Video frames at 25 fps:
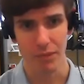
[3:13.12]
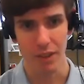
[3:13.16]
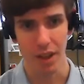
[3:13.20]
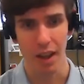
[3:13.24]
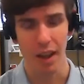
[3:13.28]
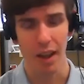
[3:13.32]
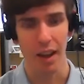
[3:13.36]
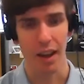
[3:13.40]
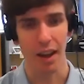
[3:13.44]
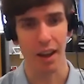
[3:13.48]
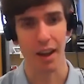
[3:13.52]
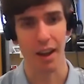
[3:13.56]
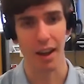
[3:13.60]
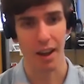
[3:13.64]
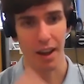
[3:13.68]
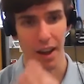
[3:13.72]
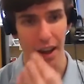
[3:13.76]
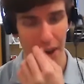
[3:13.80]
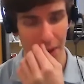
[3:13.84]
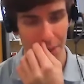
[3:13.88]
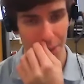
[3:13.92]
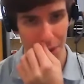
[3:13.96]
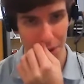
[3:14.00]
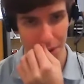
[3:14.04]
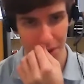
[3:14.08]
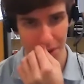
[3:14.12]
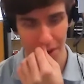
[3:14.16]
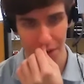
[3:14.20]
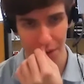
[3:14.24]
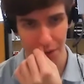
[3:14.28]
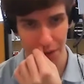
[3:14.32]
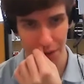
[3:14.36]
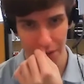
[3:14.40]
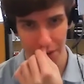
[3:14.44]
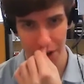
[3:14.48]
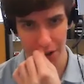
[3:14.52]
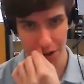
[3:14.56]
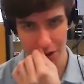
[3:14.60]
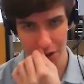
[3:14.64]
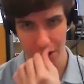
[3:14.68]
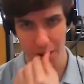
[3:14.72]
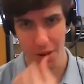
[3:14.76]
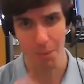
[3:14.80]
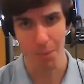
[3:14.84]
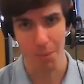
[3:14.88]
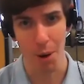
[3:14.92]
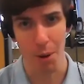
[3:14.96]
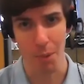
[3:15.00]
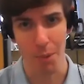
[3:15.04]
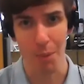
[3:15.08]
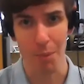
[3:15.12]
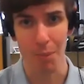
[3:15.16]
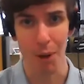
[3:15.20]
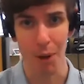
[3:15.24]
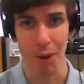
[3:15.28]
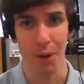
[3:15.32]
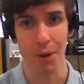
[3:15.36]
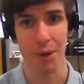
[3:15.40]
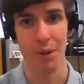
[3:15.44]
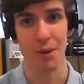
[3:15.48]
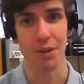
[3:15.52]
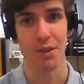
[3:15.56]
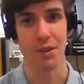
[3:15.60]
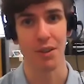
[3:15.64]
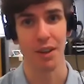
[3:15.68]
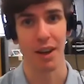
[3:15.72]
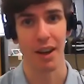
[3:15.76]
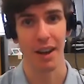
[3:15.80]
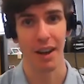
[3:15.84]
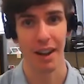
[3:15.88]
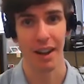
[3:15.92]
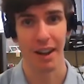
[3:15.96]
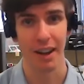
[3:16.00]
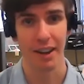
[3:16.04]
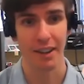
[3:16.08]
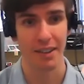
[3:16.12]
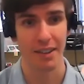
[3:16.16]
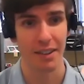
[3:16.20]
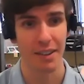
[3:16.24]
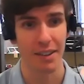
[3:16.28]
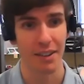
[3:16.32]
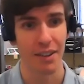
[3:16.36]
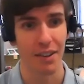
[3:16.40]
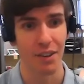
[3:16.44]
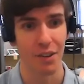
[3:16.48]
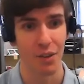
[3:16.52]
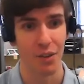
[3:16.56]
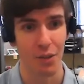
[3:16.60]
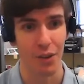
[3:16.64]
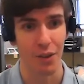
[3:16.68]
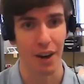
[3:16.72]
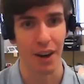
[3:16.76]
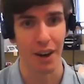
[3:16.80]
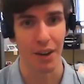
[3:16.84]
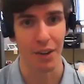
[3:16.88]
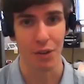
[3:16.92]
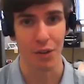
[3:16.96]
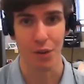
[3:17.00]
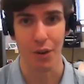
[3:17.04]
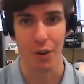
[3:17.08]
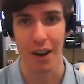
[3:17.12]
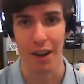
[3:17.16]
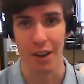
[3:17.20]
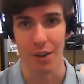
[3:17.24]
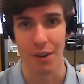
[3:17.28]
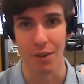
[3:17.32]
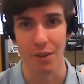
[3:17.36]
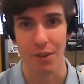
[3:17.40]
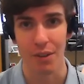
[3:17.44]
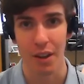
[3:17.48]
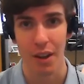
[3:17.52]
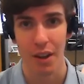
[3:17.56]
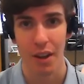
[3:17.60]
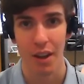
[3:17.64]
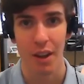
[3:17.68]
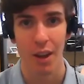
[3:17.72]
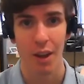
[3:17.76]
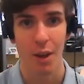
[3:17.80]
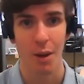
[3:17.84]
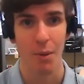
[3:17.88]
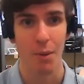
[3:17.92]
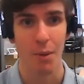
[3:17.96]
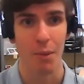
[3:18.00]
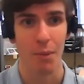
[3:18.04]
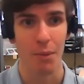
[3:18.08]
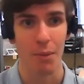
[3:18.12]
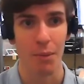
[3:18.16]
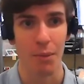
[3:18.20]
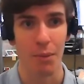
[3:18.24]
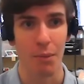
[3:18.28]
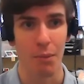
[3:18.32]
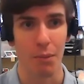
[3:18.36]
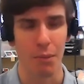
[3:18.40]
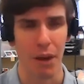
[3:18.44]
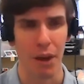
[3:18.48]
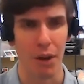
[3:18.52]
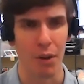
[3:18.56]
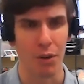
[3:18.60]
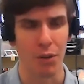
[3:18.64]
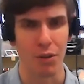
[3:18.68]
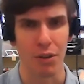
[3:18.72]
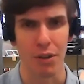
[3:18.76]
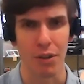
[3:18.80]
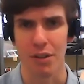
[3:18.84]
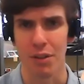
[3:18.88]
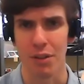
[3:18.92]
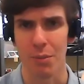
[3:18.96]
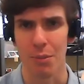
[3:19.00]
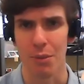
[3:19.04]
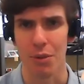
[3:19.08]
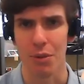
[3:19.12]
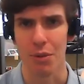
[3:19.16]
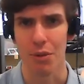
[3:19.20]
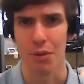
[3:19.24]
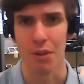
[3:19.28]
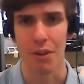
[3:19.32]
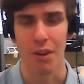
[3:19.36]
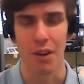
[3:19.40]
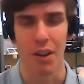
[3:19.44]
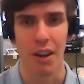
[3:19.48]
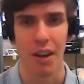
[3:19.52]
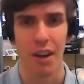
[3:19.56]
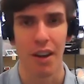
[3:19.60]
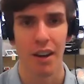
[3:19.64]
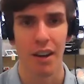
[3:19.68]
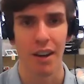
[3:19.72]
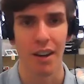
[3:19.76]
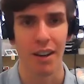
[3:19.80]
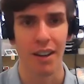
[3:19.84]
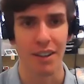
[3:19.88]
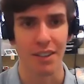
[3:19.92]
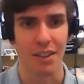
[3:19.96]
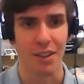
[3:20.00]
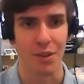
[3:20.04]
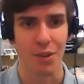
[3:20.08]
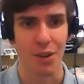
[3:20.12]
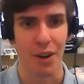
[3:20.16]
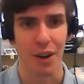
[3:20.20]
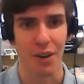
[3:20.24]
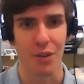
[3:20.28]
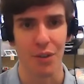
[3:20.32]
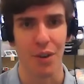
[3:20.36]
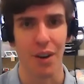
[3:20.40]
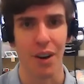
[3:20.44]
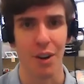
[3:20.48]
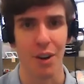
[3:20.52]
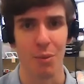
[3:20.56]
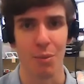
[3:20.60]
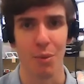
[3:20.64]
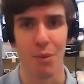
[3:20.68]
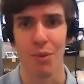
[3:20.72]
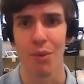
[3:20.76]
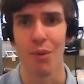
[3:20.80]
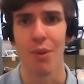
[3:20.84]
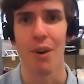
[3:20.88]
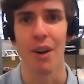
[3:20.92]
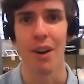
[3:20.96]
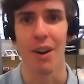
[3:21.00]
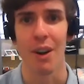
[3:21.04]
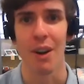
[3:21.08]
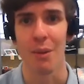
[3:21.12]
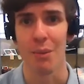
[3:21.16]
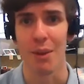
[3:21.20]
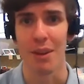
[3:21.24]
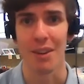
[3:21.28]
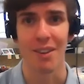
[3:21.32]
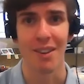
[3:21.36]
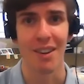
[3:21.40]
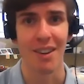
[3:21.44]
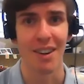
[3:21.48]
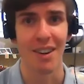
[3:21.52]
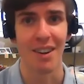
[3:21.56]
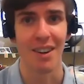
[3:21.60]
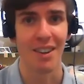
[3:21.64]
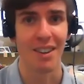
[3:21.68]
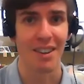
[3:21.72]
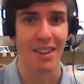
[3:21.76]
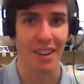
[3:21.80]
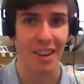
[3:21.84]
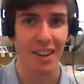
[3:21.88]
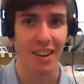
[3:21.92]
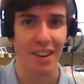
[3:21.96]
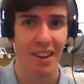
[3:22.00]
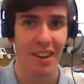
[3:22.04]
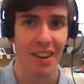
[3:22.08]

I'm using the free version at the moment because I like to try trials, and also because I'm a student, I like to try trials before I commit to anything.